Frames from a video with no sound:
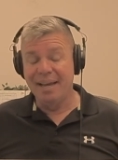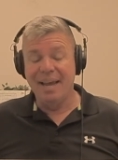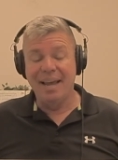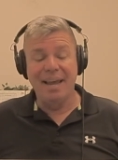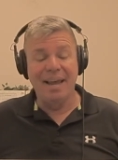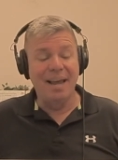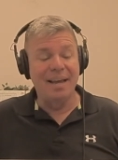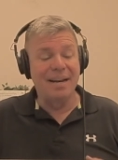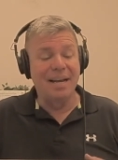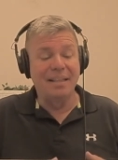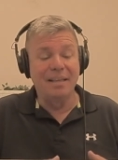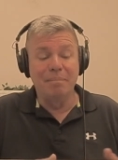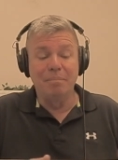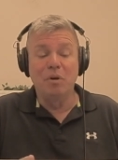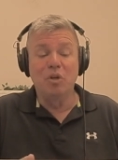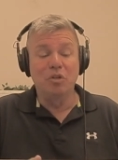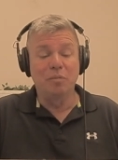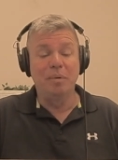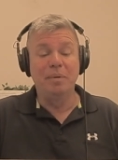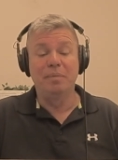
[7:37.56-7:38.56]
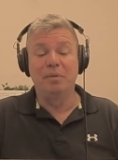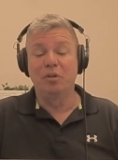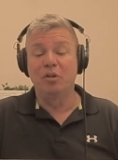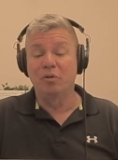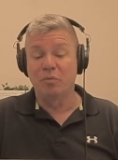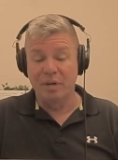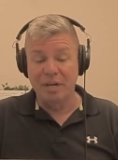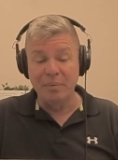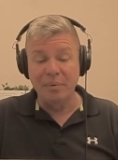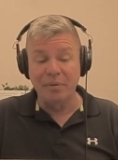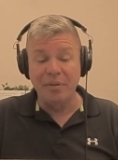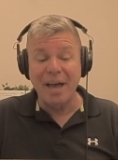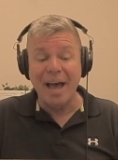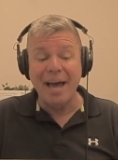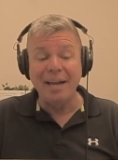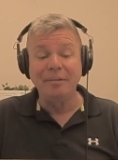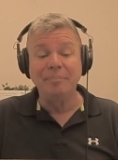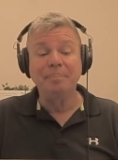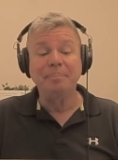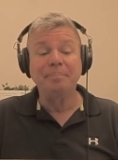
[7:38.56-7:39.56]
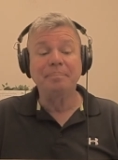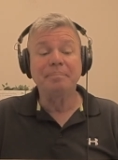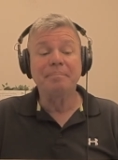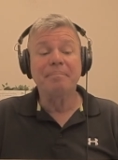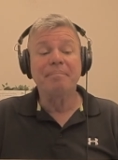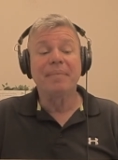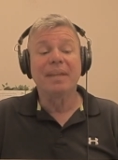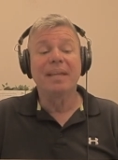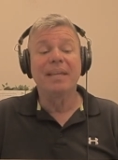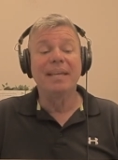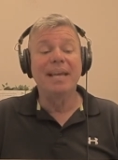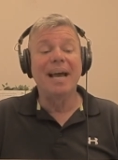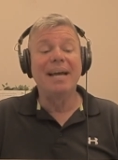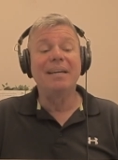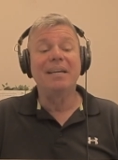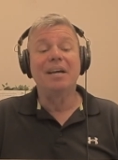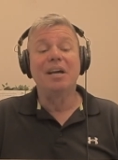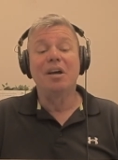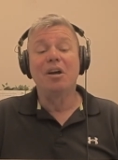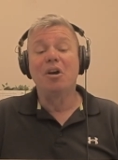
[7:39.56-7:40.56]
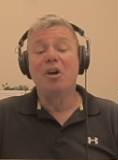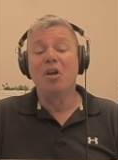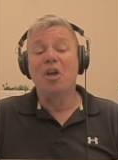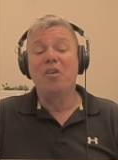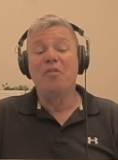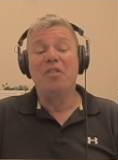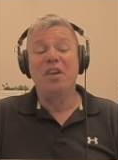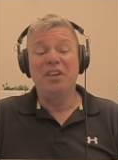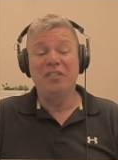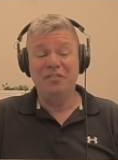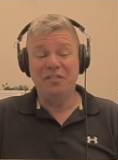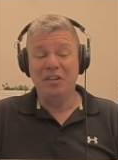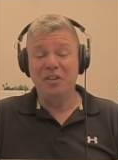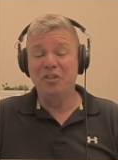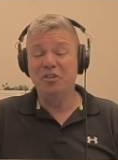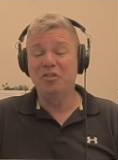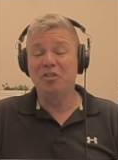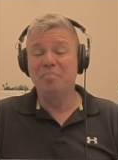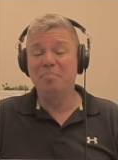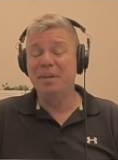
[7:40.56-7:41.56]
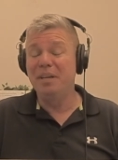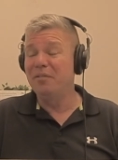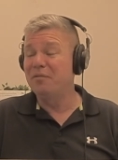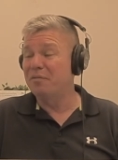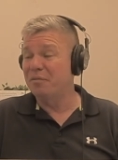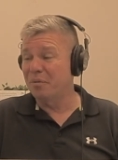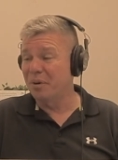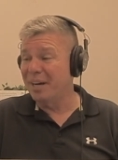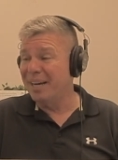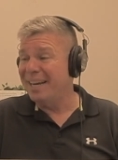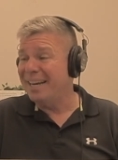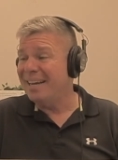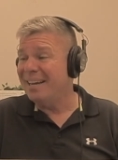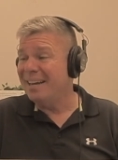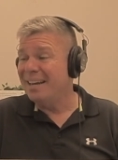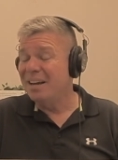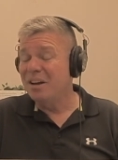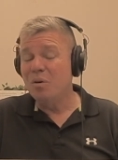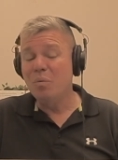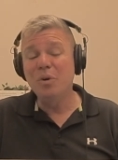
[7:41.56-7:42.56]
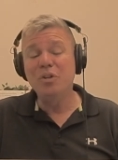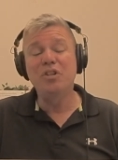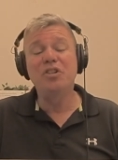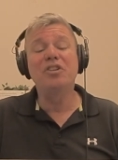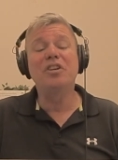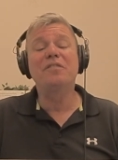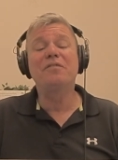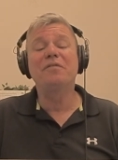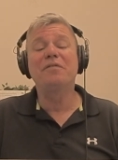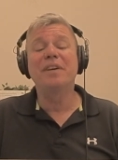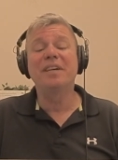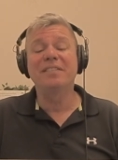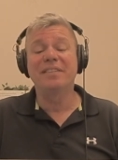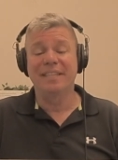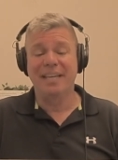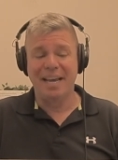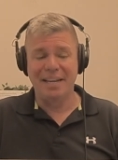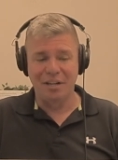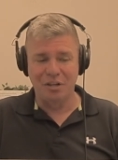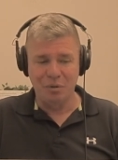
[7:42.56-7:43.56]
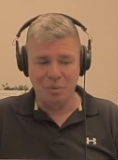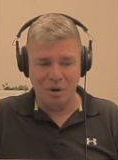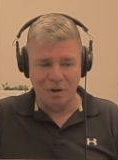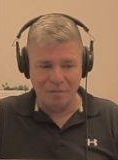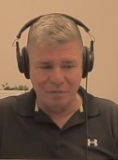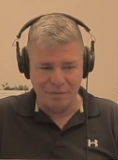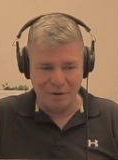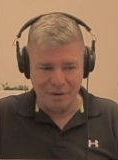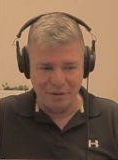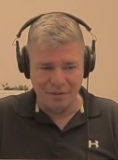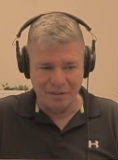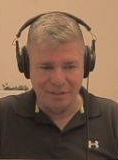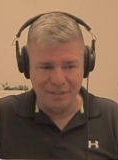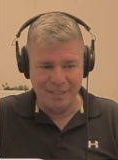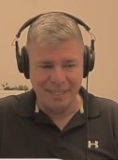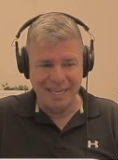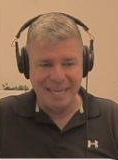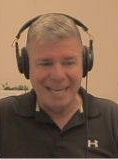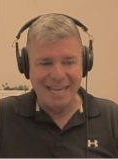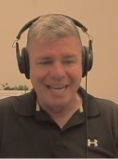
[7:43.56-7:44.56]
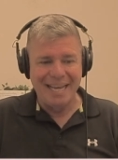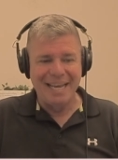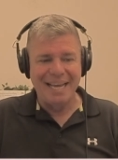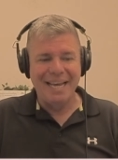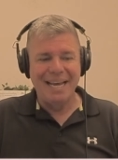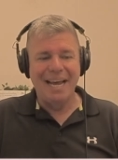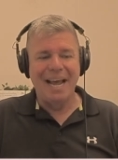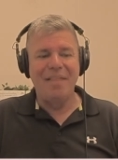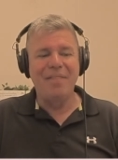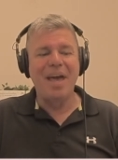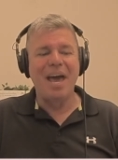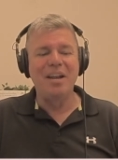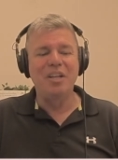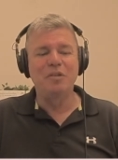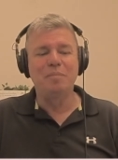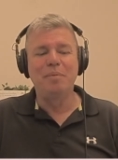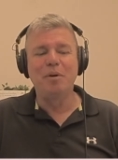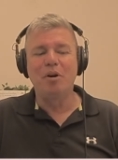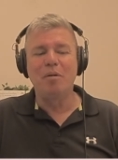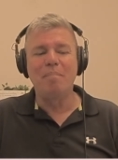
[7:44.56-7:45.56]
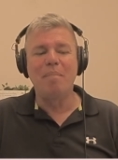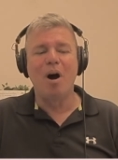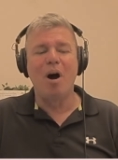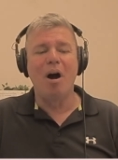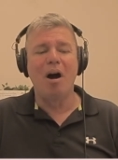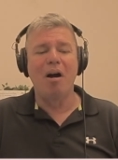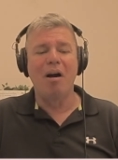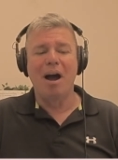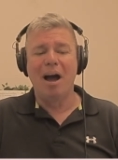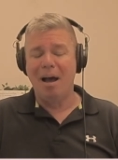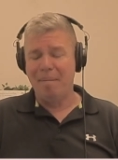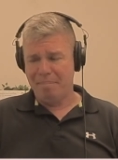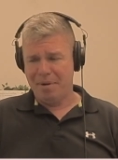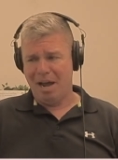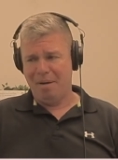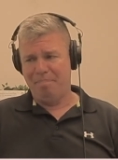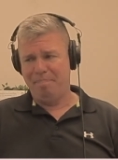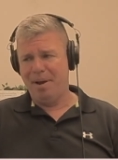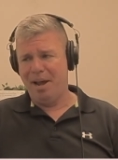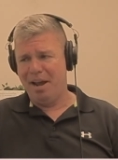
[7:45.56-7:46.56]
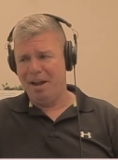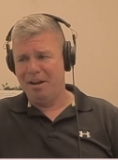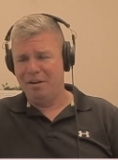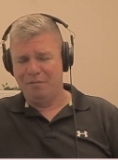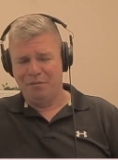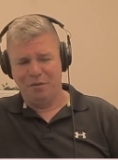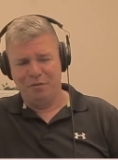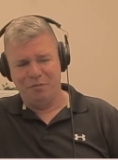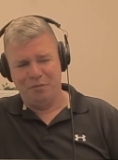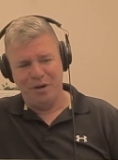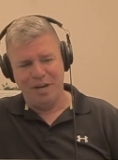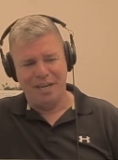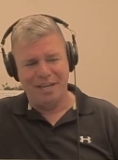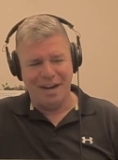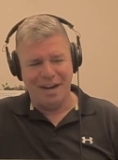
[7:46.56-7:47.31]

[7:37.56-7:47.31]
And I think most people agree with that. Yet, this should be free. We should just fix K-12 first. And that is Bill Maher. I'm not paying for free